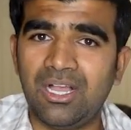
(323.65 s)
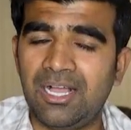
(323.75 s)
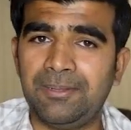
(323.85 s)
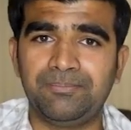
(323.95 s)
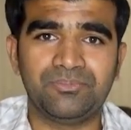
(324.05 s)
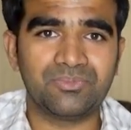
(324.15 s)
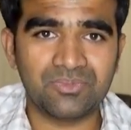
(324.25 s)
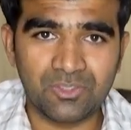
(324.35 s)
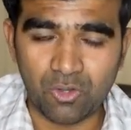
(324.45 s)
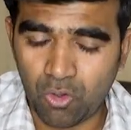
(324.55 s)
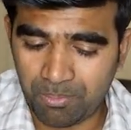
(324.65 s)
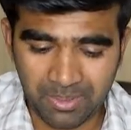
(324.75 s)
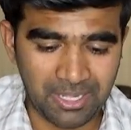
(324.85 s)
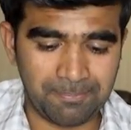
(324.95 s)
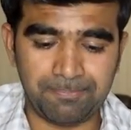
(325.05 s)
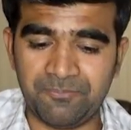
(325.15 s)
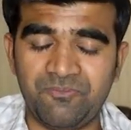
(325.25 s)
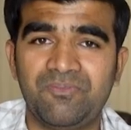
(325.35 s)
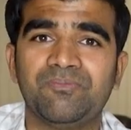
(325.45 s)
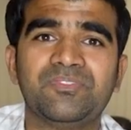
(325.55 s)
Um, hope, uh,
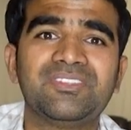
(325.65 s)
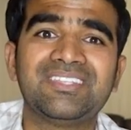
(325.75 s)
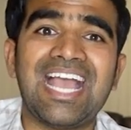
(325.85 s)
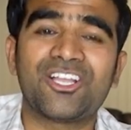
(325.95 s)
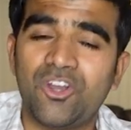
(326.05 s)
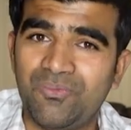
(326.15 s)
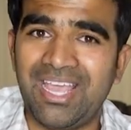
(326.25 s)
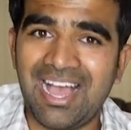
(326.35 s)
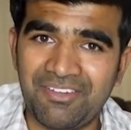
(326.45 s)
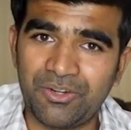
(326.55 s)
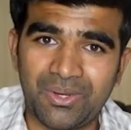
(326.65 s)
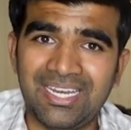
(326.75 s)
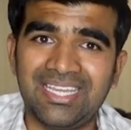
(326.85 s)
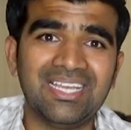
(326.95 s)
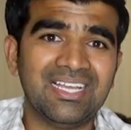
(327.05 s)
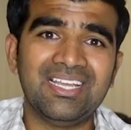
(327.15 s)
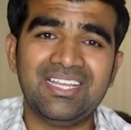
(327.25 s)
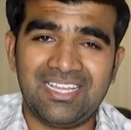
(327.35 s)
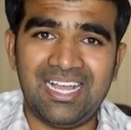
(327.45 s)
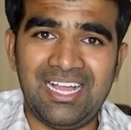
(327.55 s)
mm, thank God, we haven't really
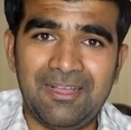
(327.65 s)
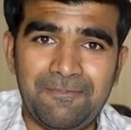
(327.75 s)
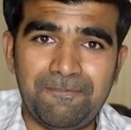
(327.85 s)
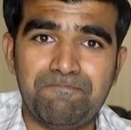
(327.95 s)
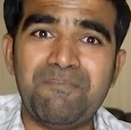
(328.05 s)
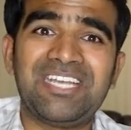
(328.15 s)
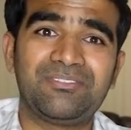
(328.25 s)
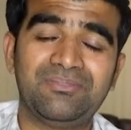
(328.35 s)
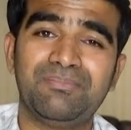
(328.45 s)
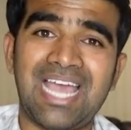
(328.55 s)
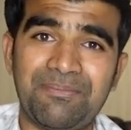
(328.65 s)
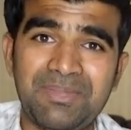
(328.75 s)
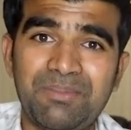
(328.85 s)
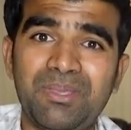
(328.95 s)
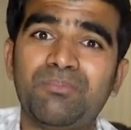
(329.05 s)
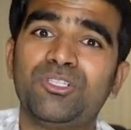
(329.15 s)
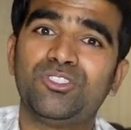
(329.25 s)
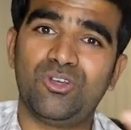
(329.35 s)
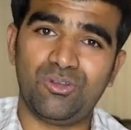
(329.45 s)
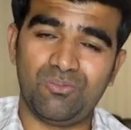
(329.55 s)
um, met that many people,
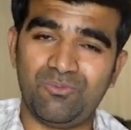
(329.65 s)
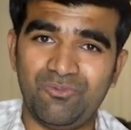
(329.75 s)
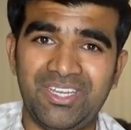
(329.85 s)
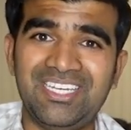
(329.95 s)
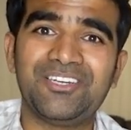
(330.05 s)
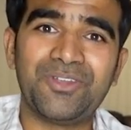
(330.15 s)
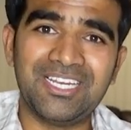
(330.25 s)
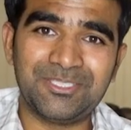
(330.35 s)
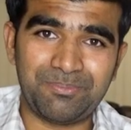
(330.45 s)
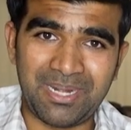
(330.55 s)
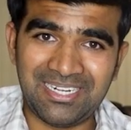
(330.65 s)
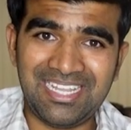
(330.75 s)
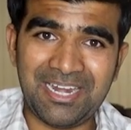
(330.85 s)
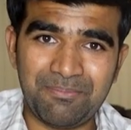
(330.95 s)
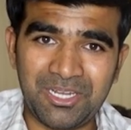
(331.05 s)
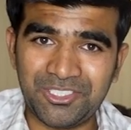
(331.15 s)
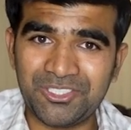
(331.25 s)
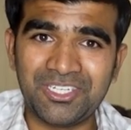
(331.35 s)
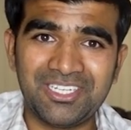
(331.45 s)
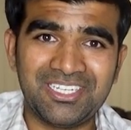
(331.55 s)
so we didn't really spread that
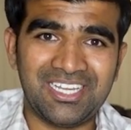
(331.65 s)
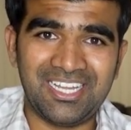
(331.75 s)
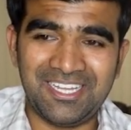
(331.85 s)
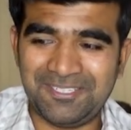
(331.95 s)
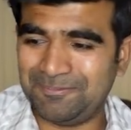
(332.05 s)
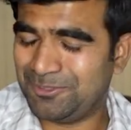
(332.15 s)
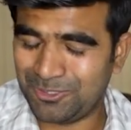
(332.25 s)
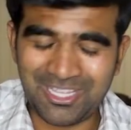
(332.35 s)
much. Um, so